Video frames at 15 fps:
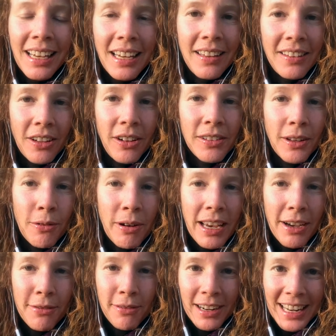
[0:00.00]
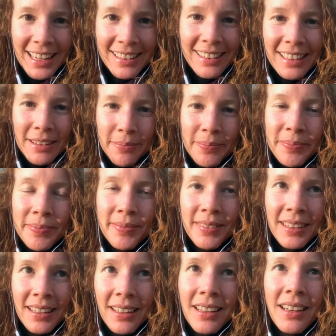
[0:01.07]
It's also a way of cleansing,
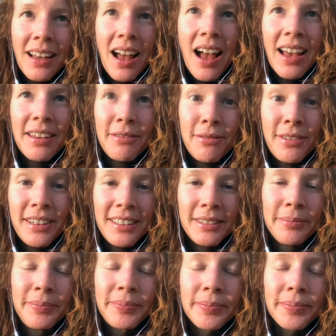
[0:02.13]
I feel.